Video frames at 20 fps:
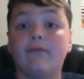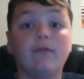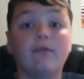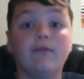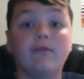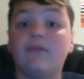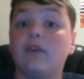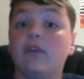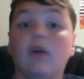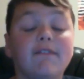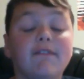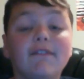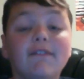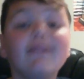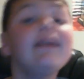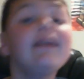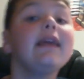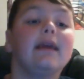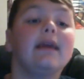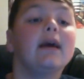feel
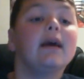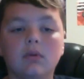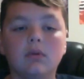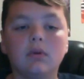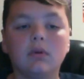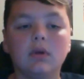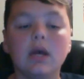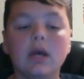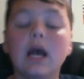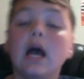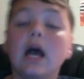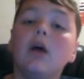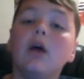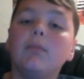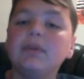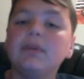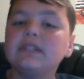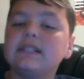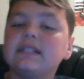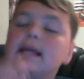free.
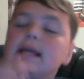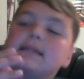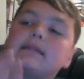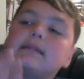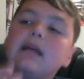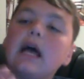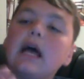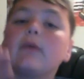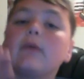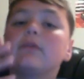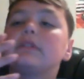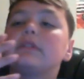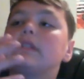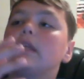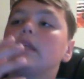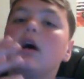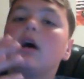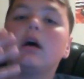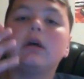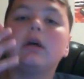But yes, I will see
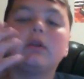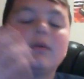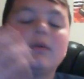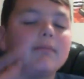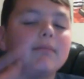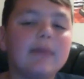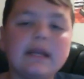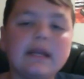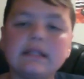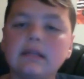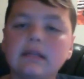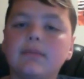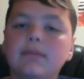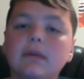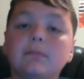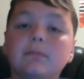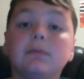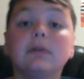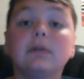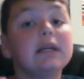all you amazing
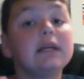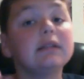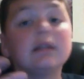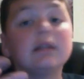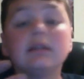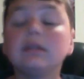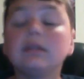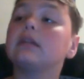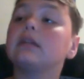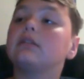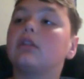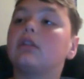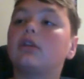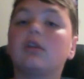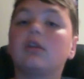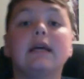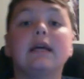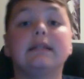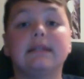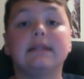people in the next
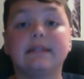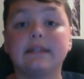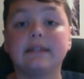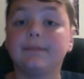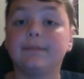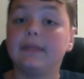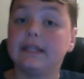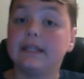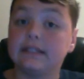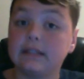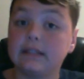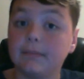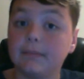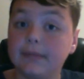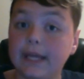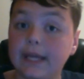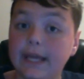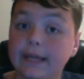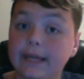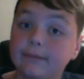Crazy Something
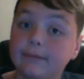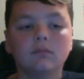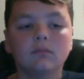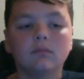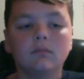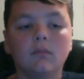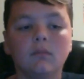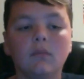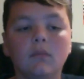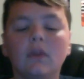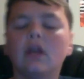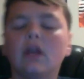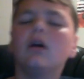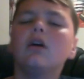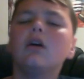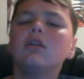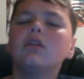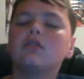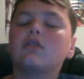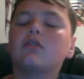Someday.
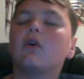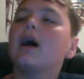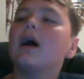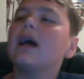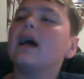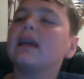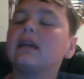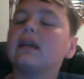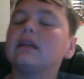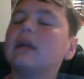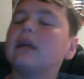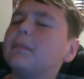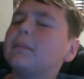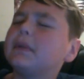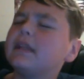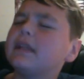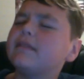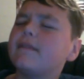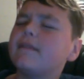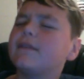Also, I cannot
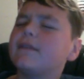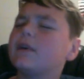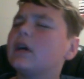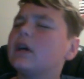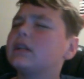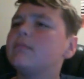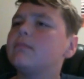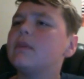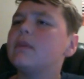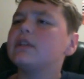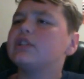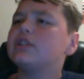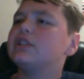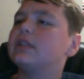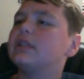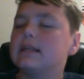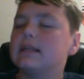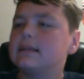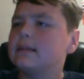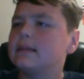believe I forgot to mention
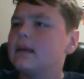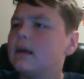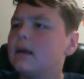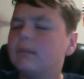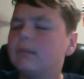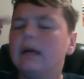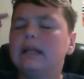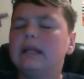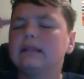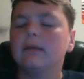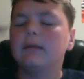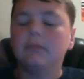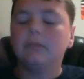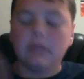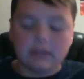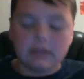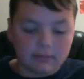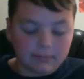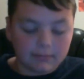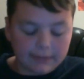this, my dumb
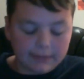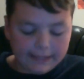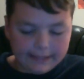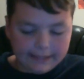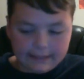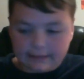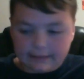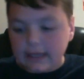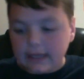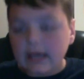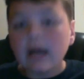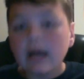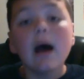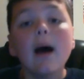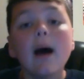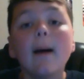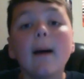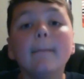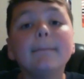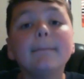little brain in there.
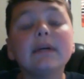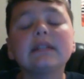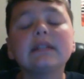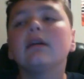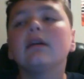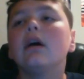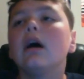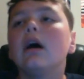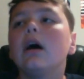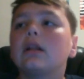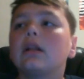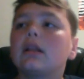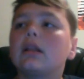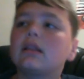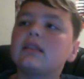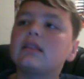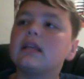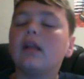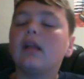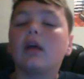But the
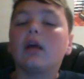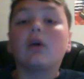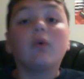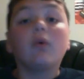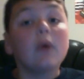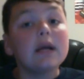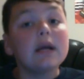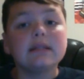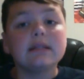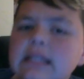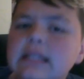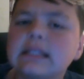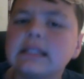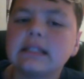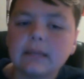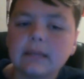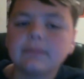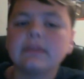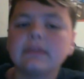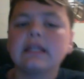thing that Crazy
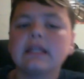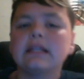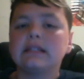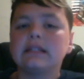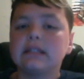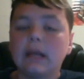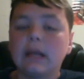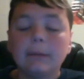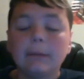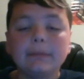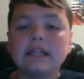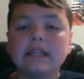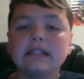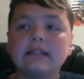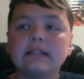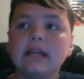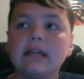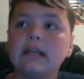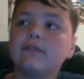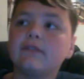Something Someday
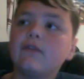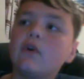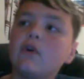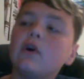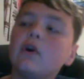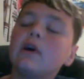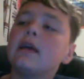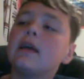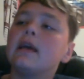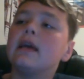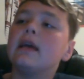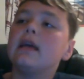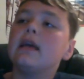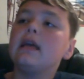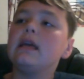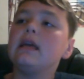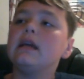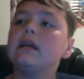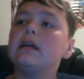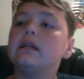stands for
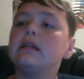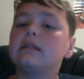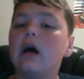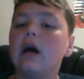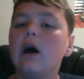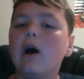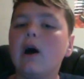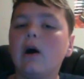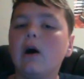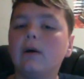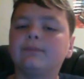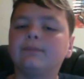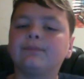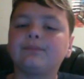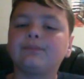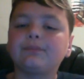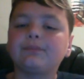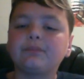is, of